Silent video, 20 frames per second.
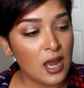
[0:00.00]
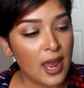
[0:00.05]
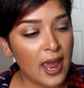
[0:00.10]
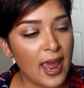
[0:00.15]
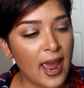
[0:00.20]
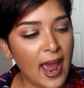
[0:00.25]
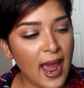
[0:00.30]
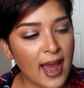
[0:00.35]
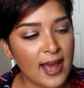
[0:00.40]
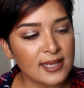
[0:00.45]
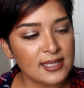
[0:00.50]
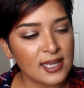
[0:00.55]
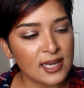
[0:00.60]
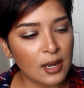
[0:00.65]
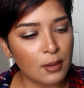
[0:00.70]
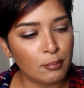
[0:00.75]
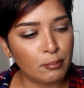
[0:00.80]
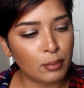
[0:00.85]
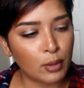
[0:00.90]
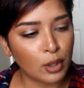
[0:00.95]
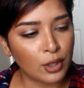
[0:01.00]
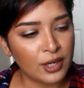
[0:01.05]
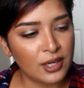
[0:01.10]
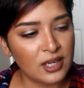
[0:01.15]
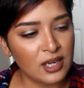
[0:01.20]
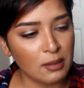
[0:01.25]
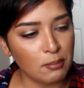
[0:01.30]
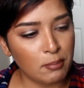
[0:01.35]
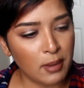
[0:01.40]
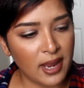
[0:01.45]
it has like a
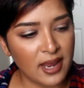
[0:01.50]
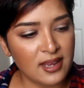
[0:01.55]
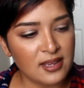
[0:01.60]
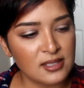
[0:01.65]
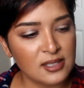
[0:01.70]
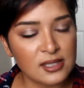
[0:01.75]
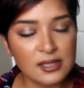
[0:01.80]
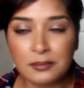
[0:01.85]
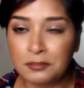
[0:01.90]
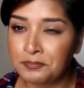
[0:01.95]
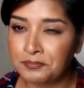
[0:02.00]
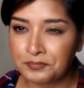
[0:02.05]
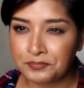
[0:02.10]
burgundy base